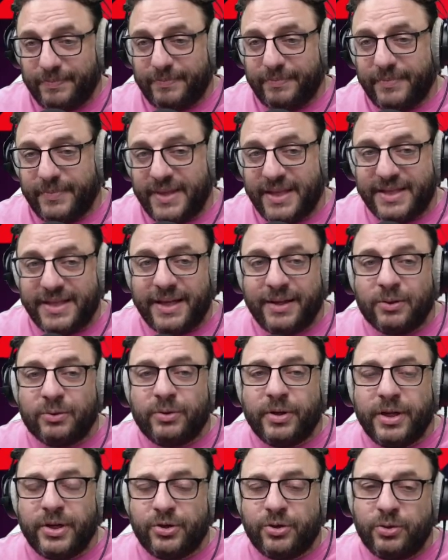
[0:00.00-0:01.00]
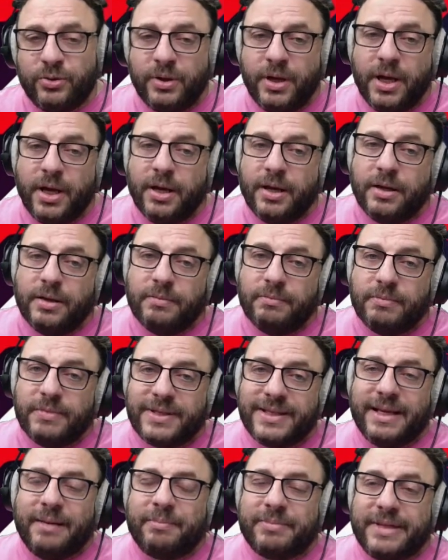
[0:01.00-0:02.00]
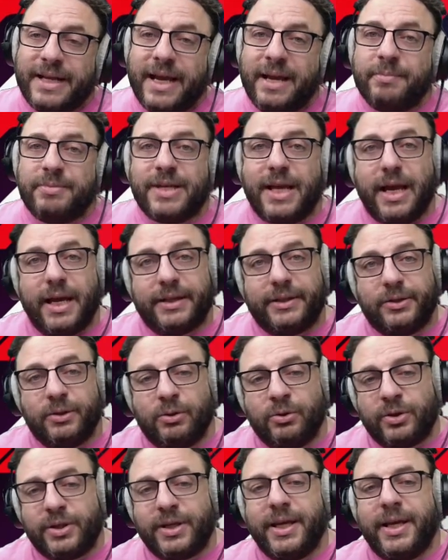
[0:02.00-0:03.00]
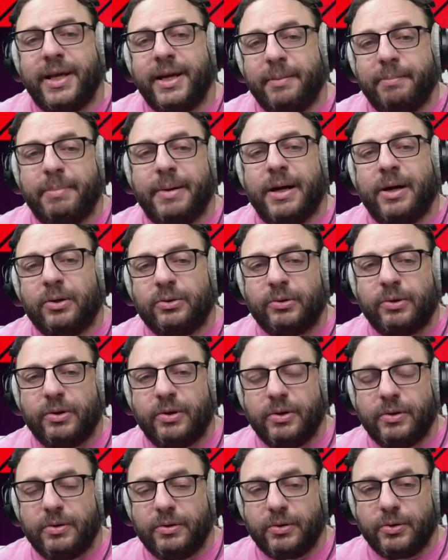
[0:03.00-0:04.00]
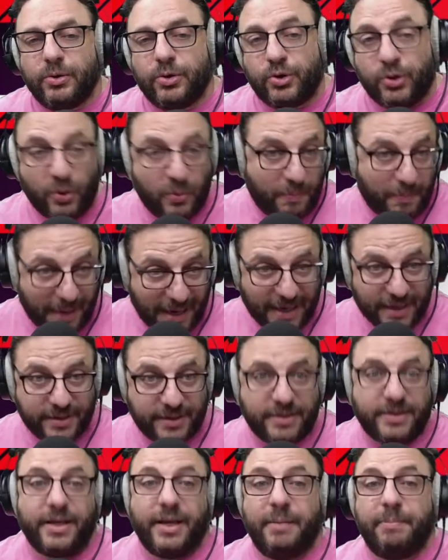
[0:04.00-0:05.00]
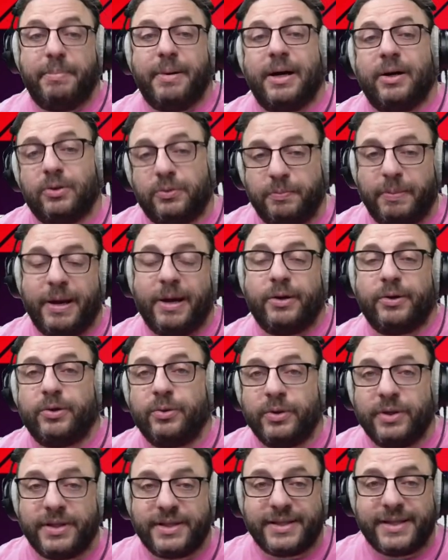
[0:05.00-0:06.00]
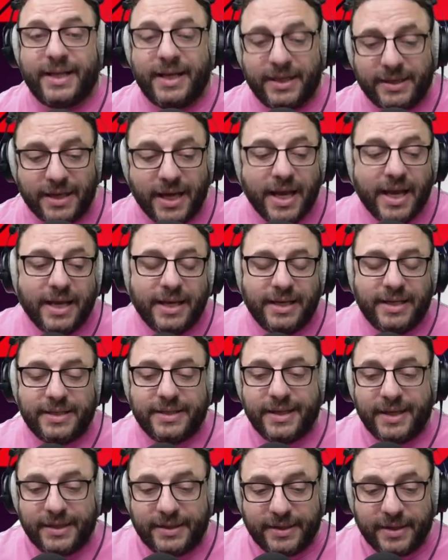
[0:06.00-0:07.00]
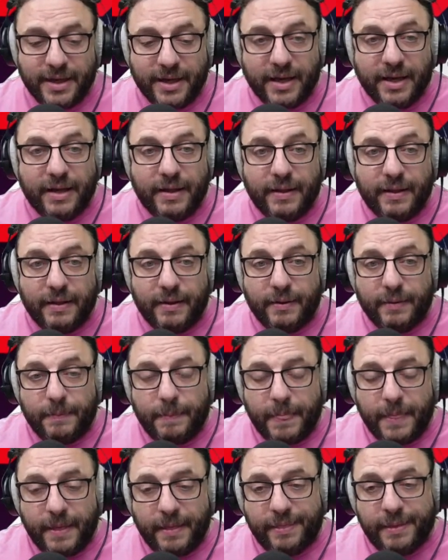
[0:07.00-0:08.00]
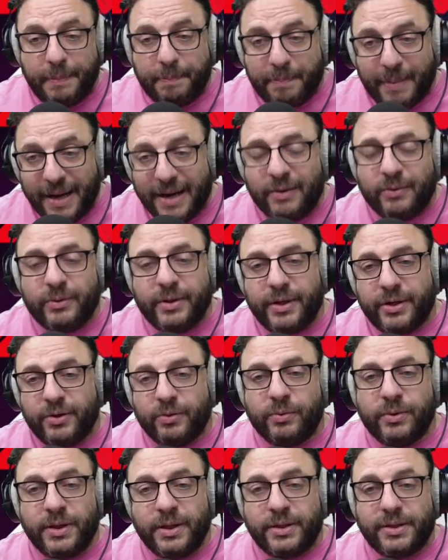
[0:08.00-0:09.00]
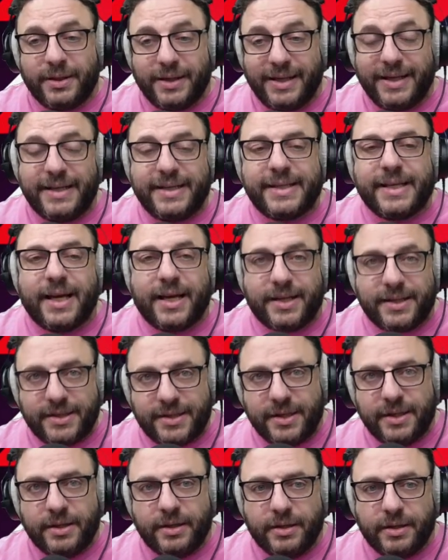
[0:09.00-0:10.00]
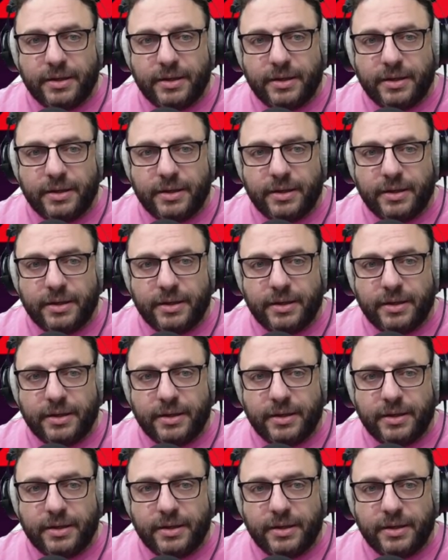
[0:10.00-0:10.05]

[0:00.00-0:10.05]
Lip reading: the second reason, sometimes I don't care about so much about power unit stat, is that the power unit recharging